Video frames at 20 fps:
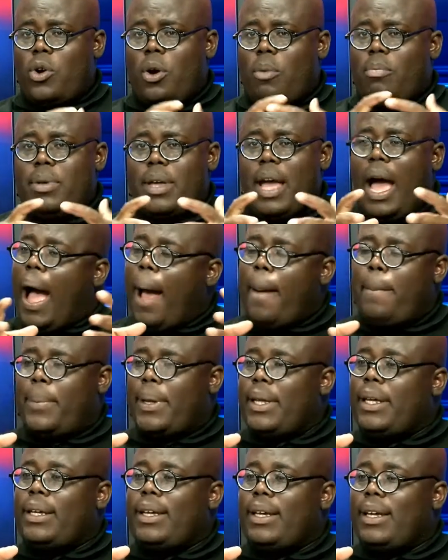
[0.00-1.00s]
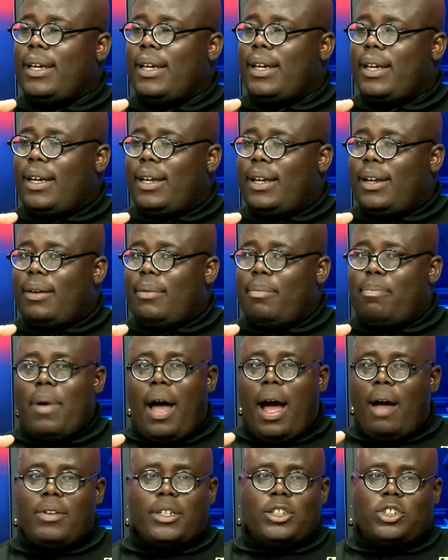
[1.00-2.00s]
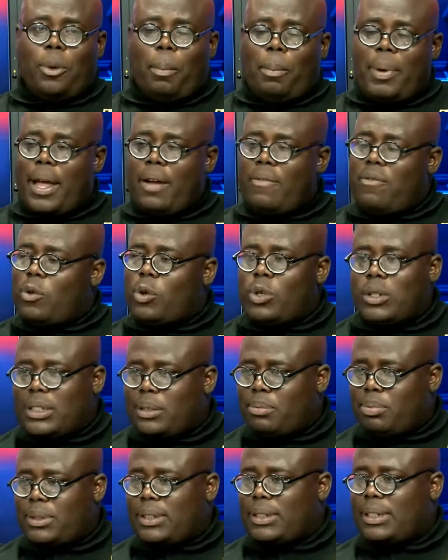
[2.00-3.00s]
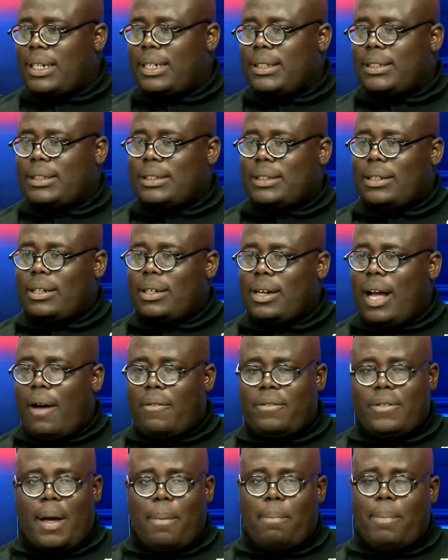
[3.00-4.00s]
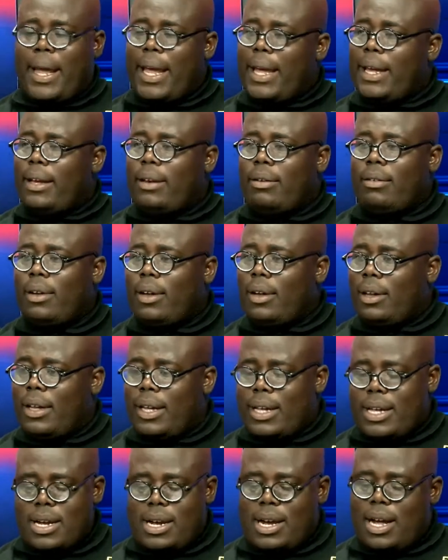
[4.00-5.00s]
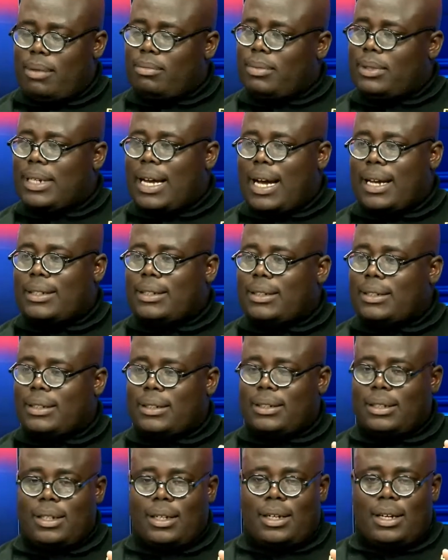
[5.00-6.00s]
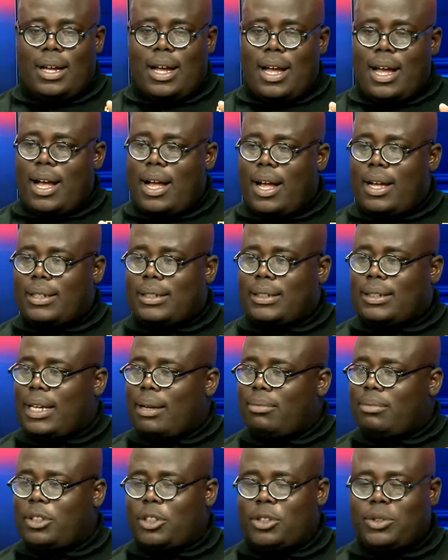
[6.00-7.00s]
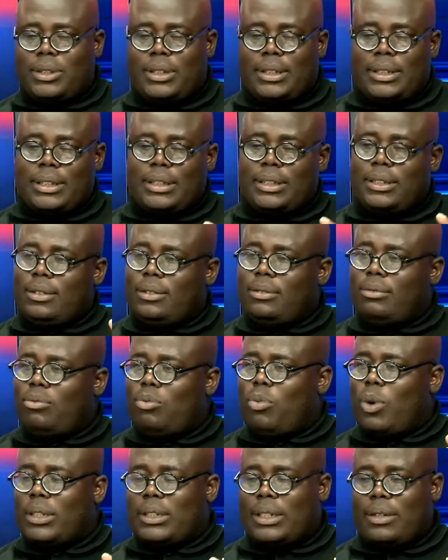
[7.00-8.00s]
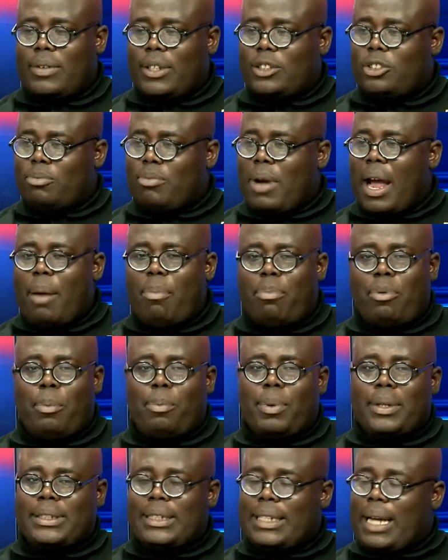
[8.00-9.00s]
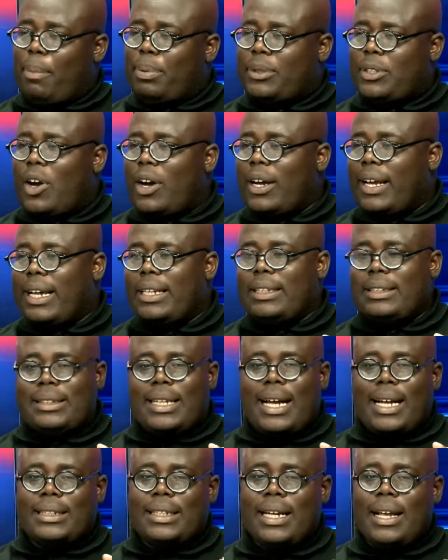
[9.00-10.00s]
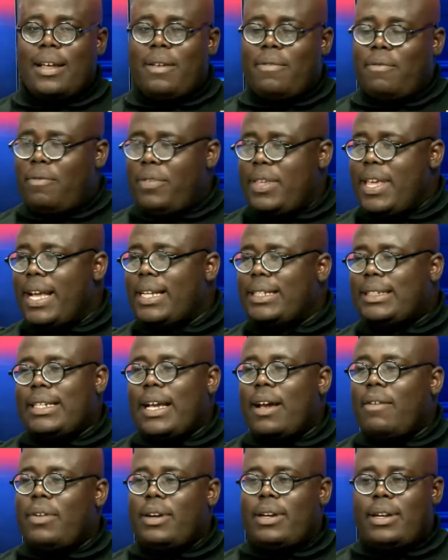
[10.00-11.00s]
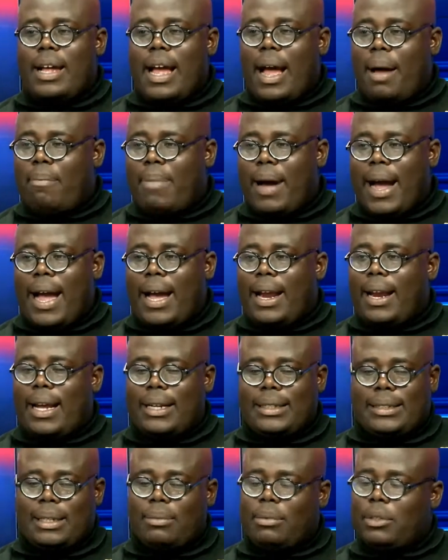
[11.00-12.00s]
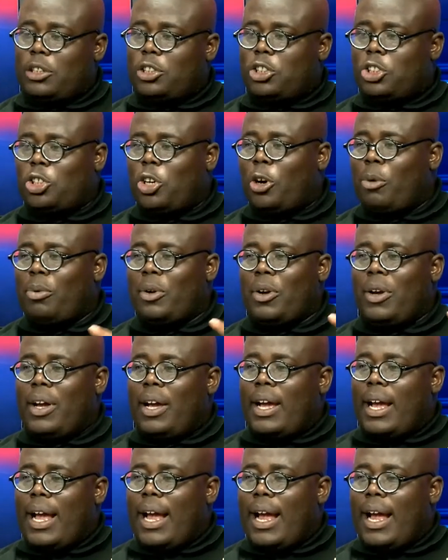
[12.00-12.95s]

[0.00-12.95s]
will not be happy having to pay 40% after paying income tax, stamp duty, whatever, to buy a property, capital gains tax, VAT every day I buy an item in the shop,